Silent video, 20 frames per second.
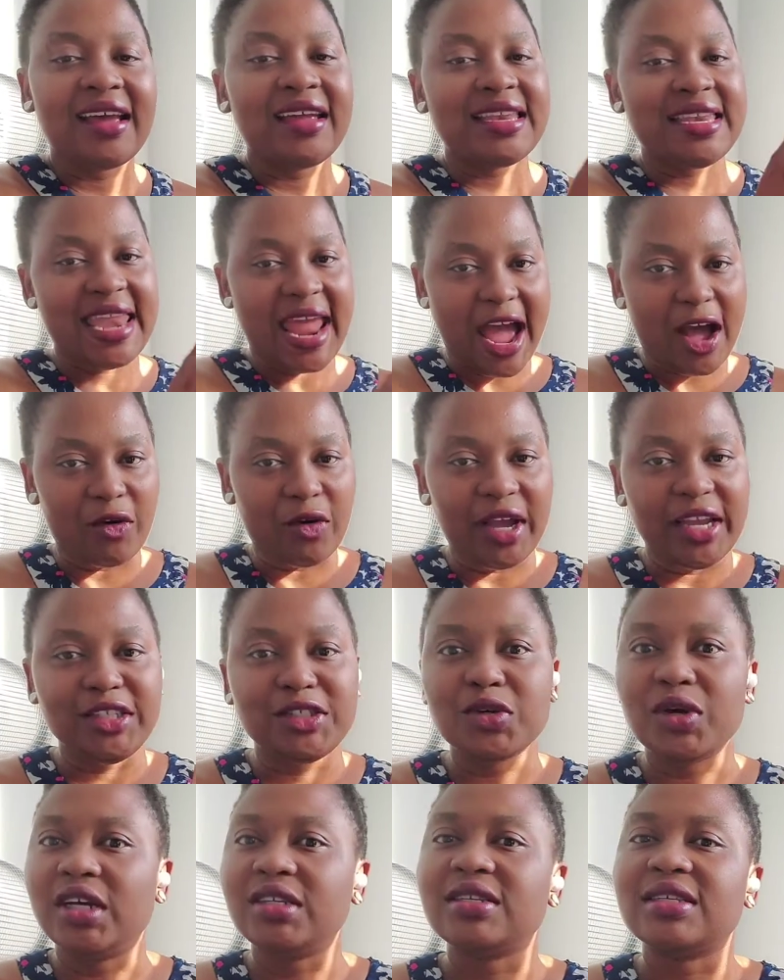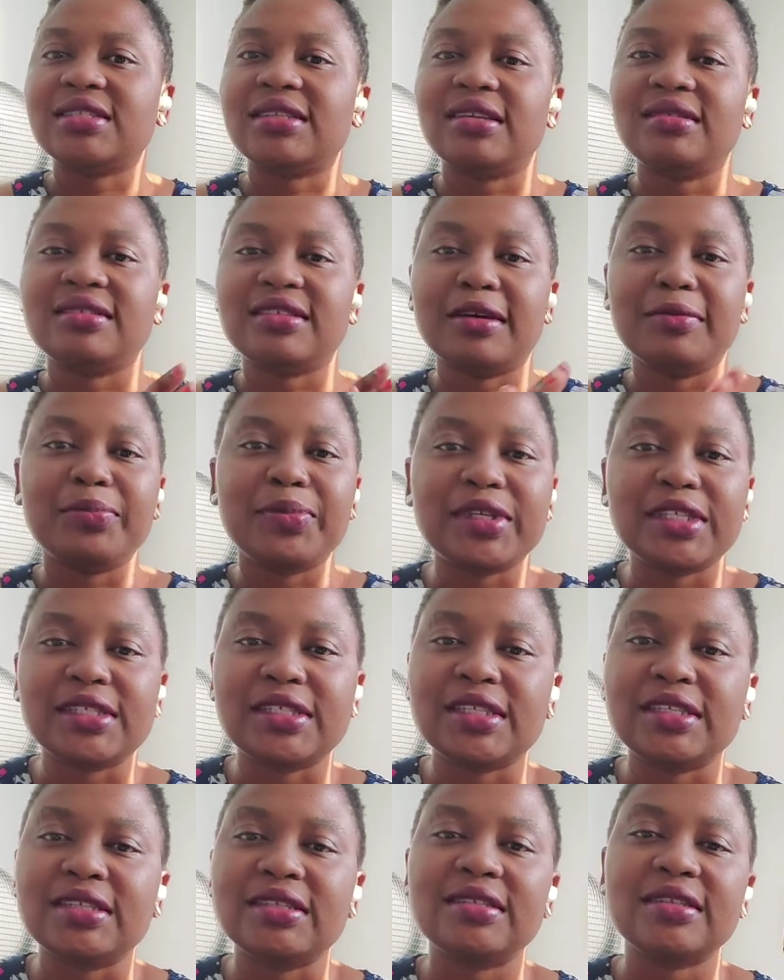Now, I do understand some
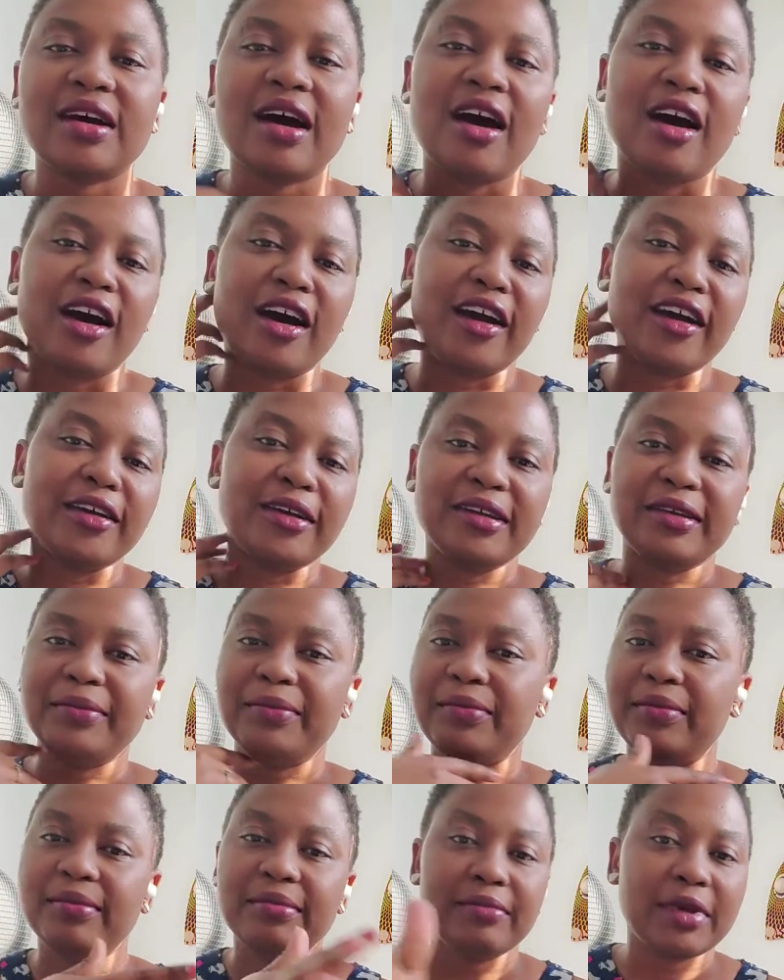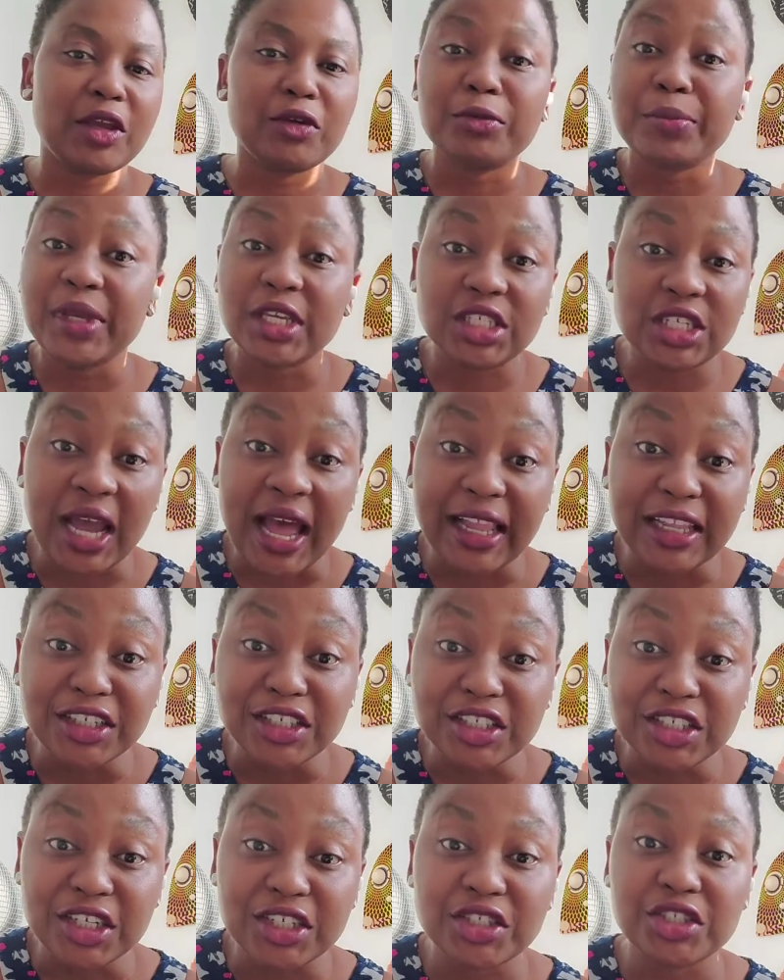pieces are could be
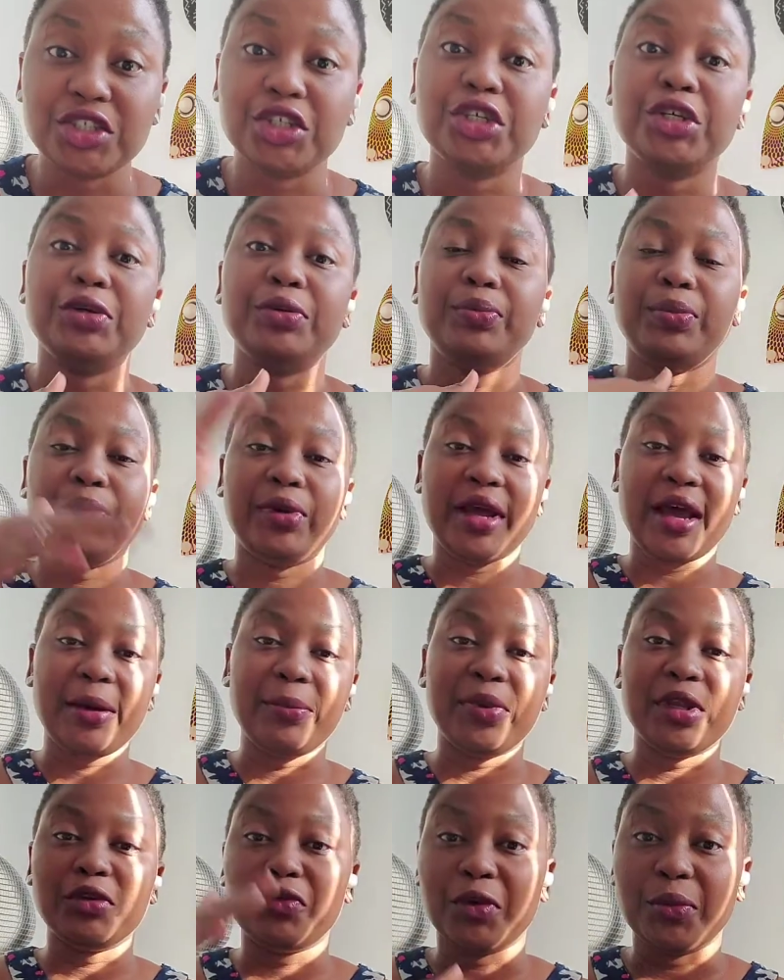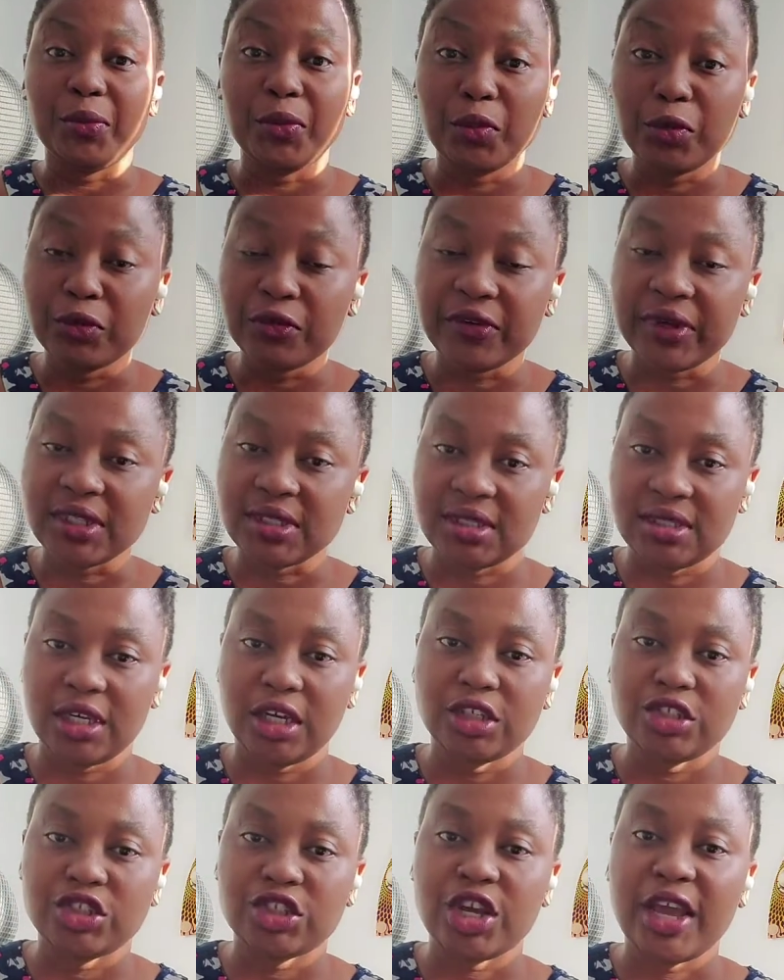challenging to put up and remove and
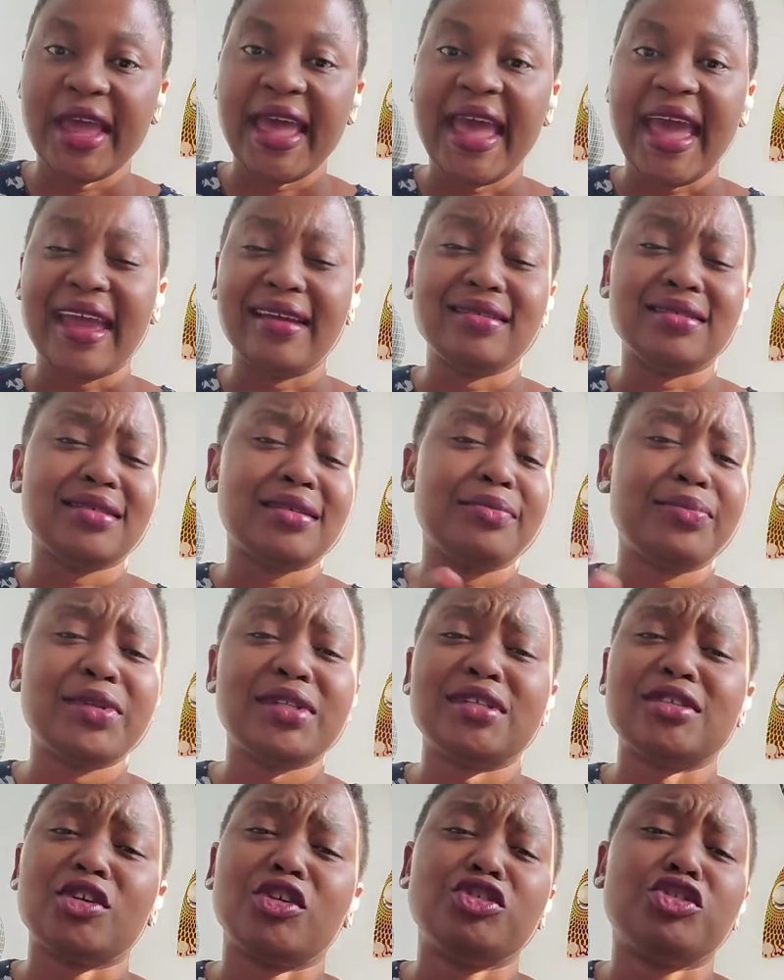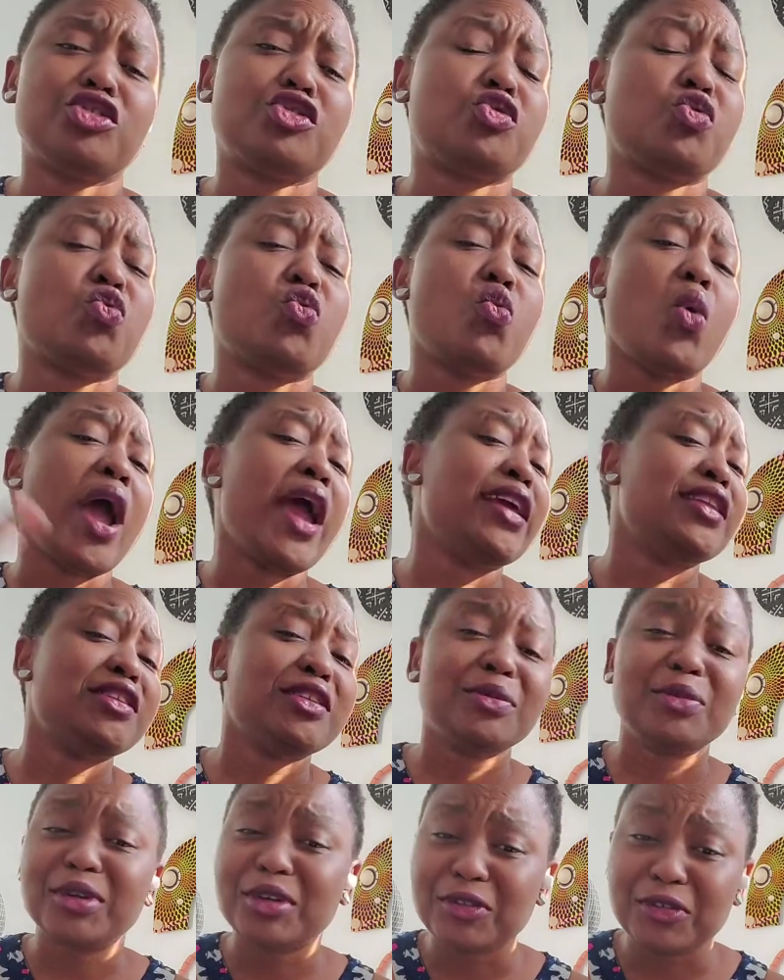such, and some pieces are just way
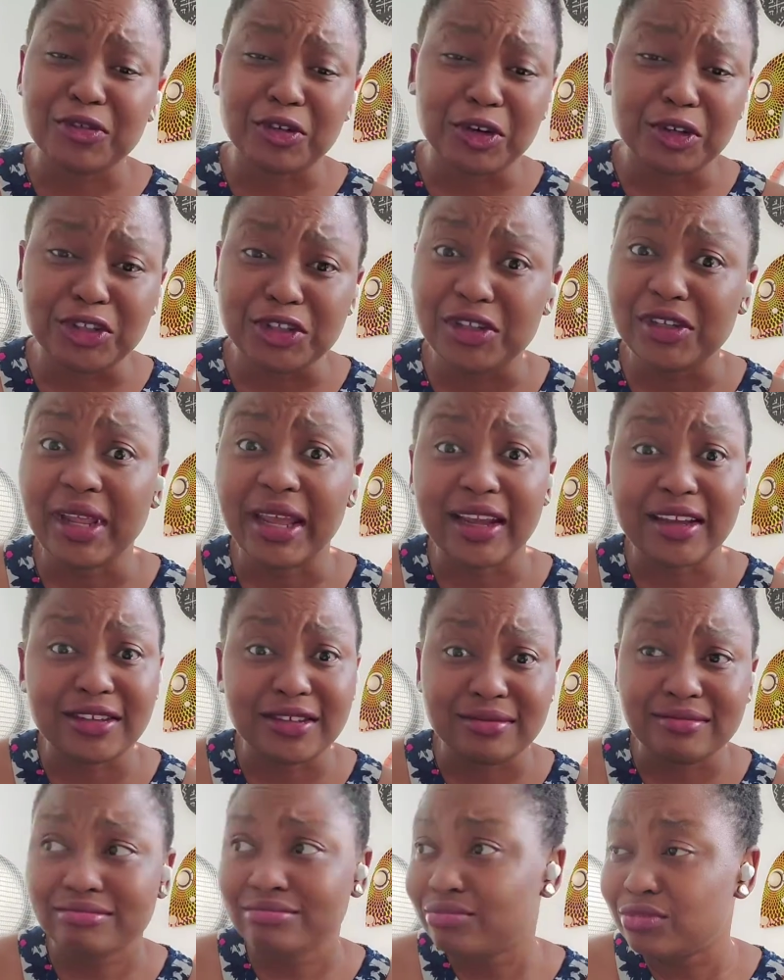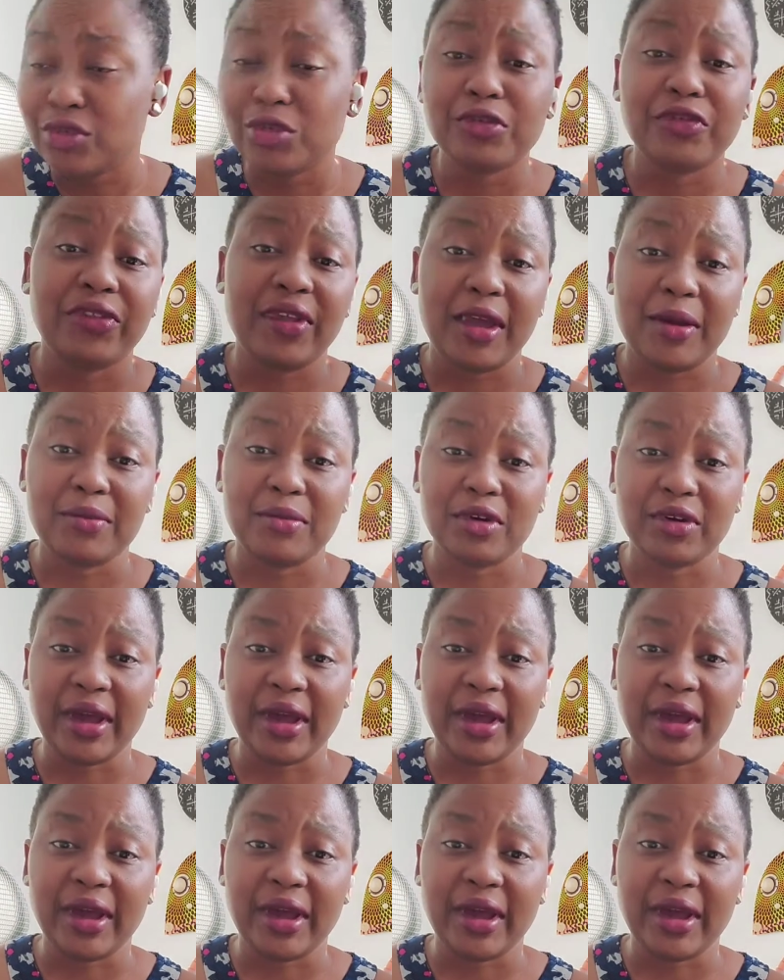too beautiful to like move them.